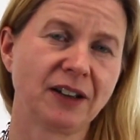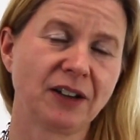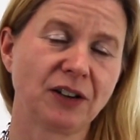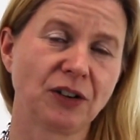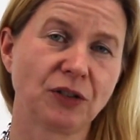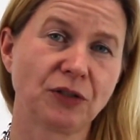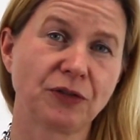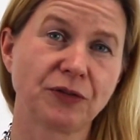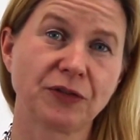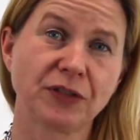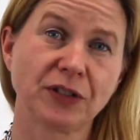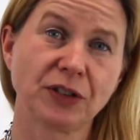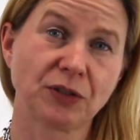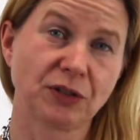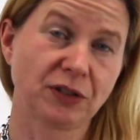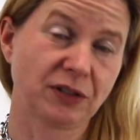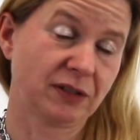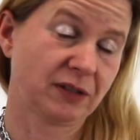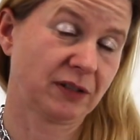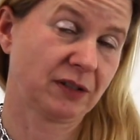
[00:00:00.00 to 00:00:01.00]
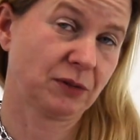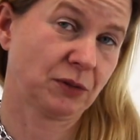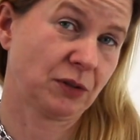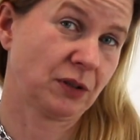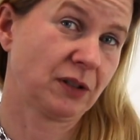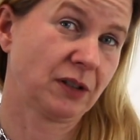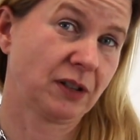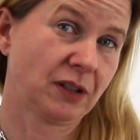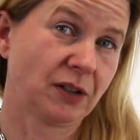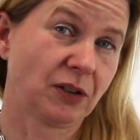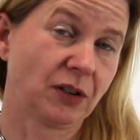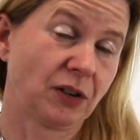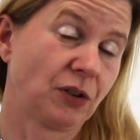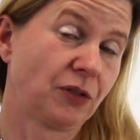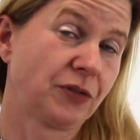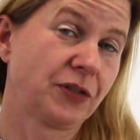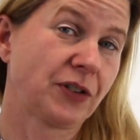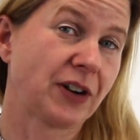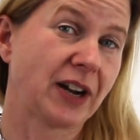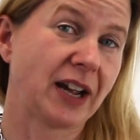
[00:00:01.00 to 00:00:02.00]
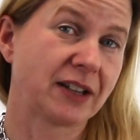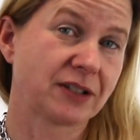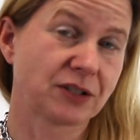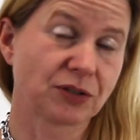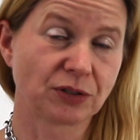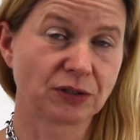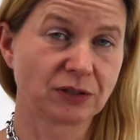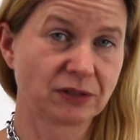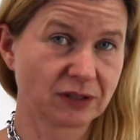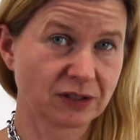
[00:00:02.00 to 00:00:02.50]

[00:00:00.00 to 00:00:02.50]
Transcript: of your asshole,